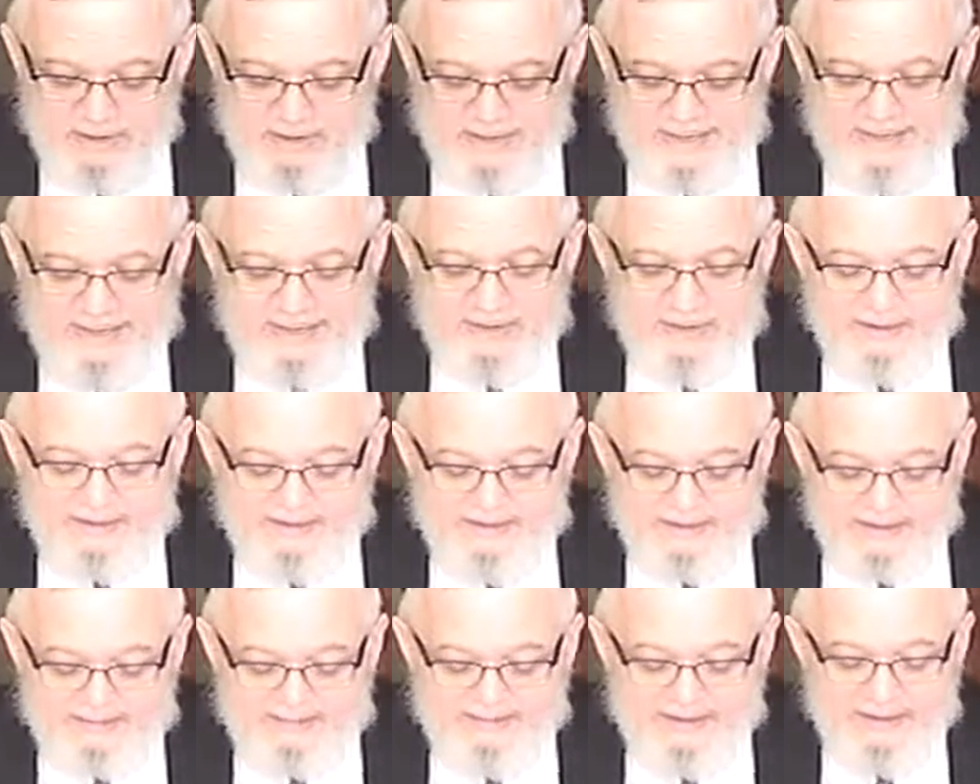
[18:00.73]
Einlem
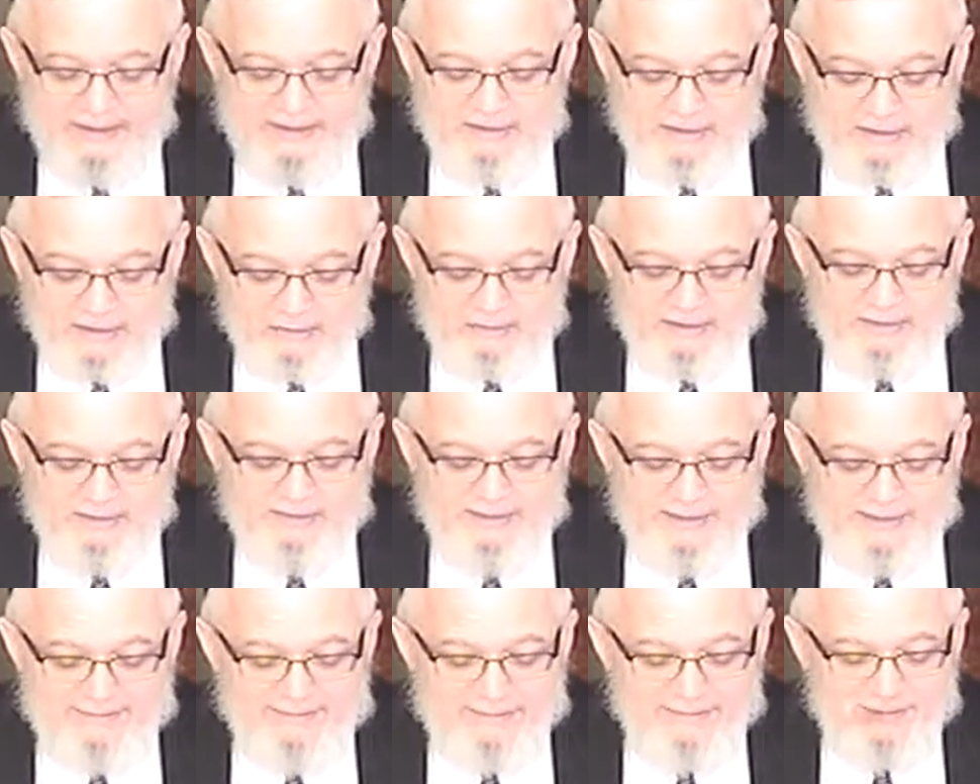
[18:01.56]
Hamal Yosem
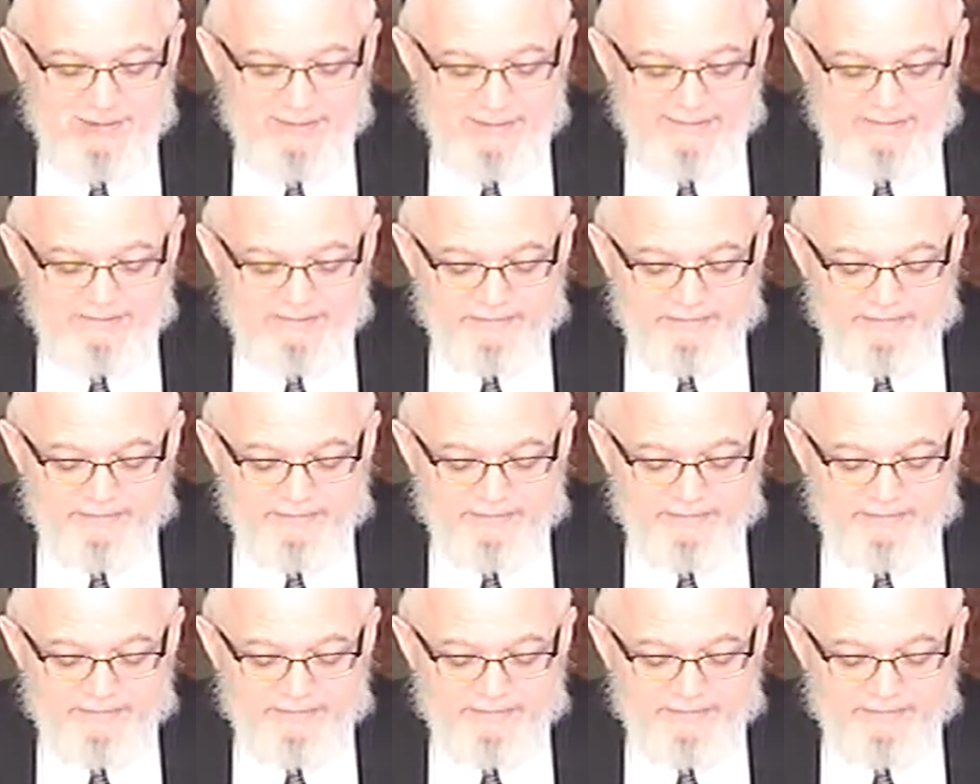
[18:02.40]
Lam Hashem.